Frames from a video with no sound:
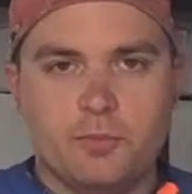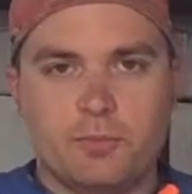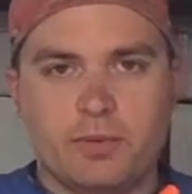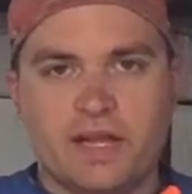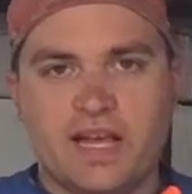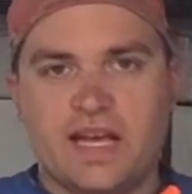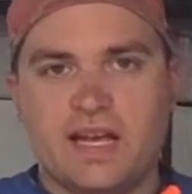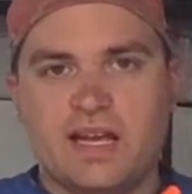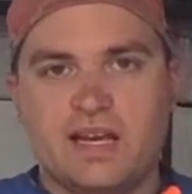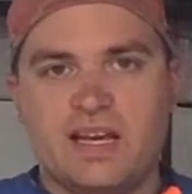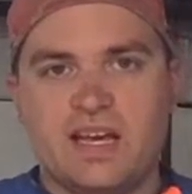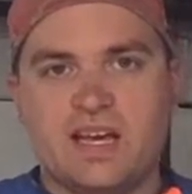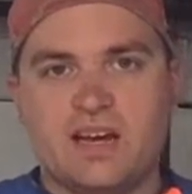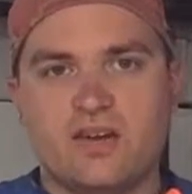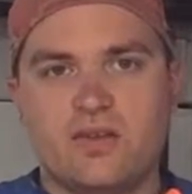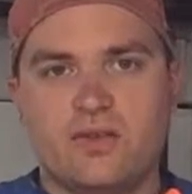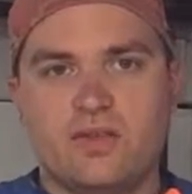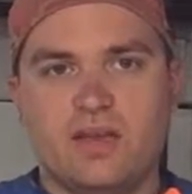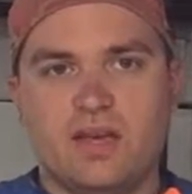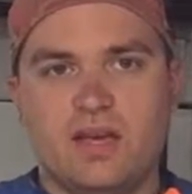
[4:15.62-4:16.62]
Black &
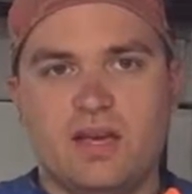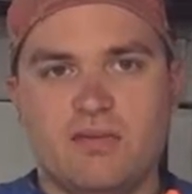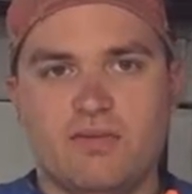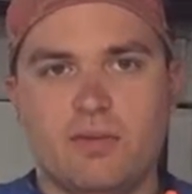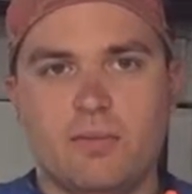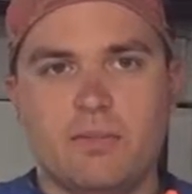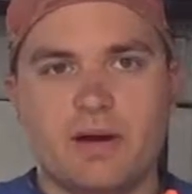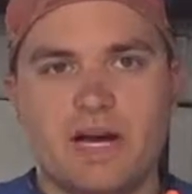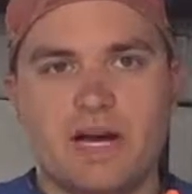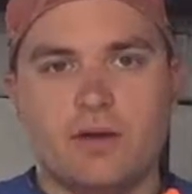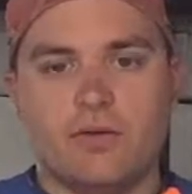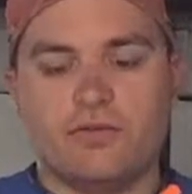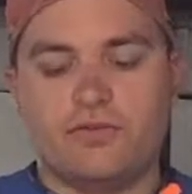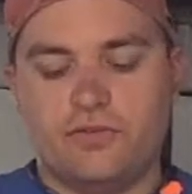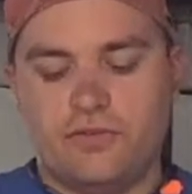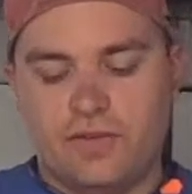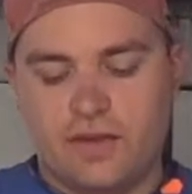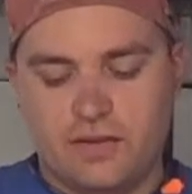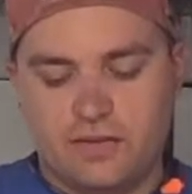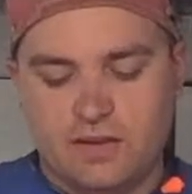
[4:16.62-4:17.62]
Decker, they have the
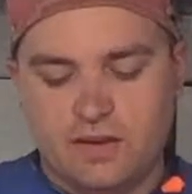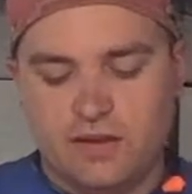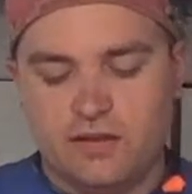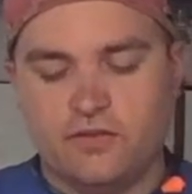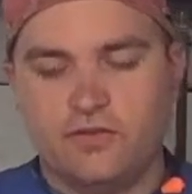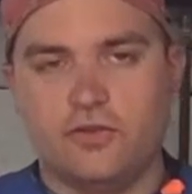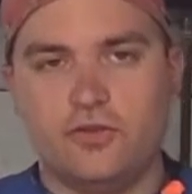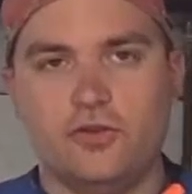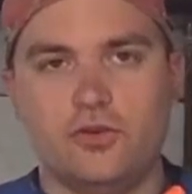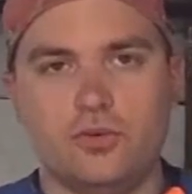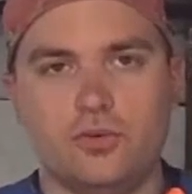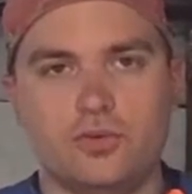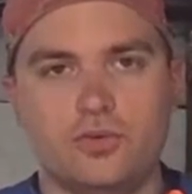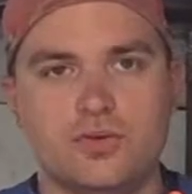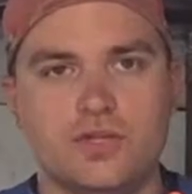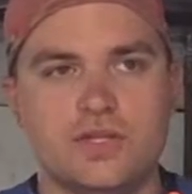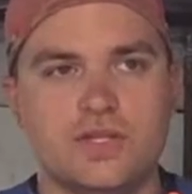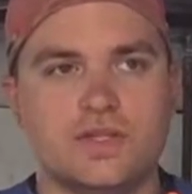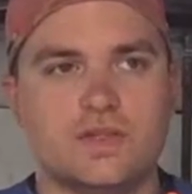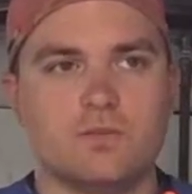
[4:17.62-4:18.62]
mouse. That thing is
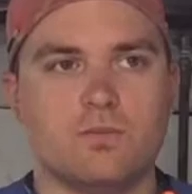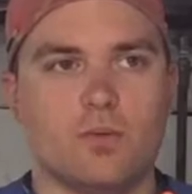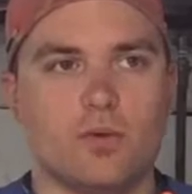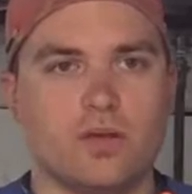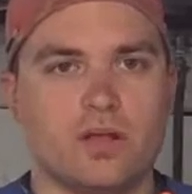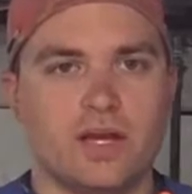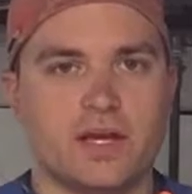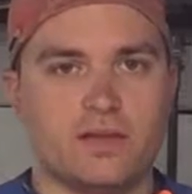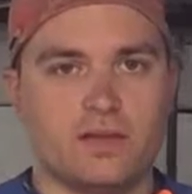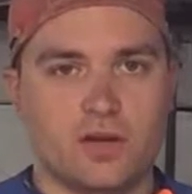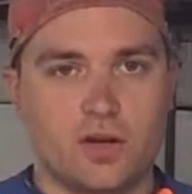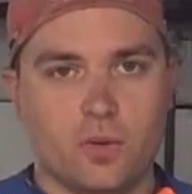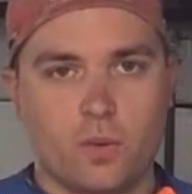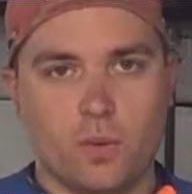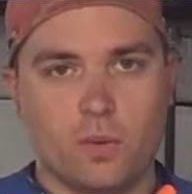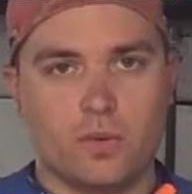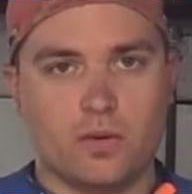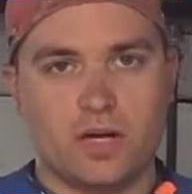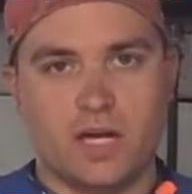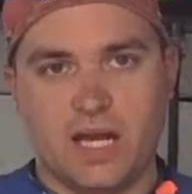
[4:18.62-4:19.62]
huge. It's more like the
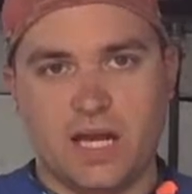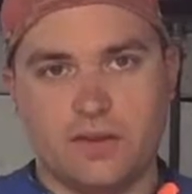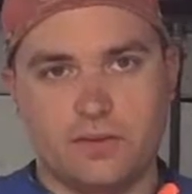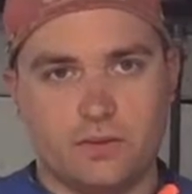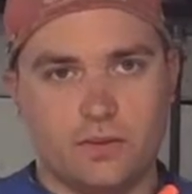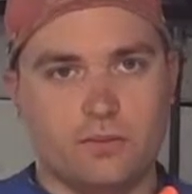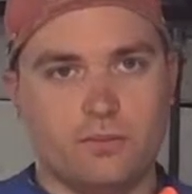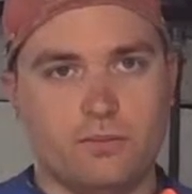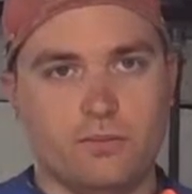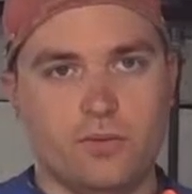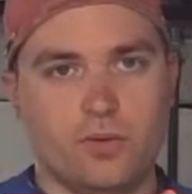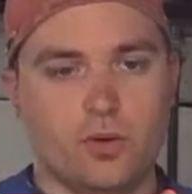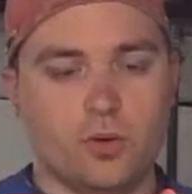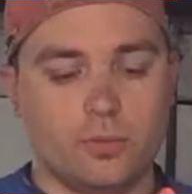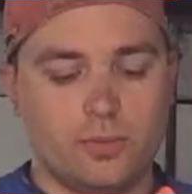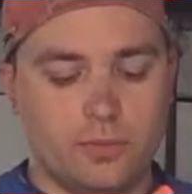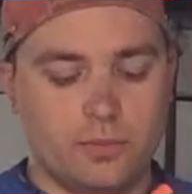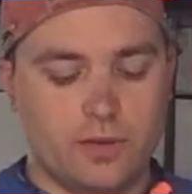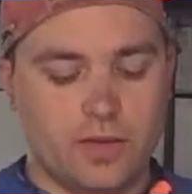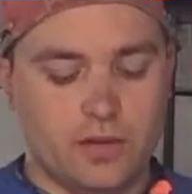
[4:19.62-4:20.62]
corner cat that
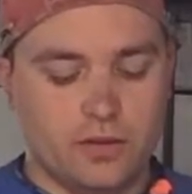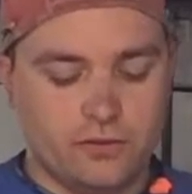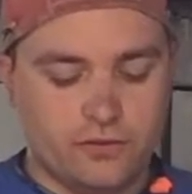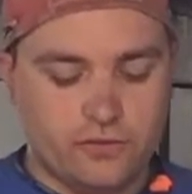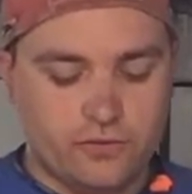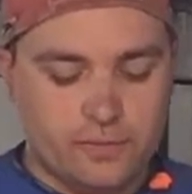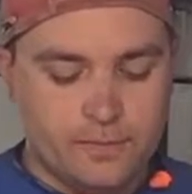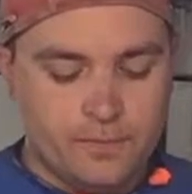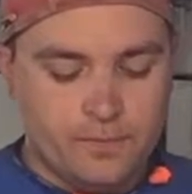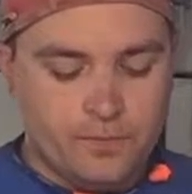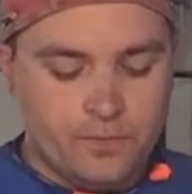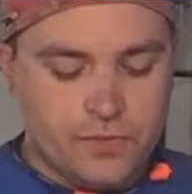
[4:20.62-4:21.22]
Ryobi makes.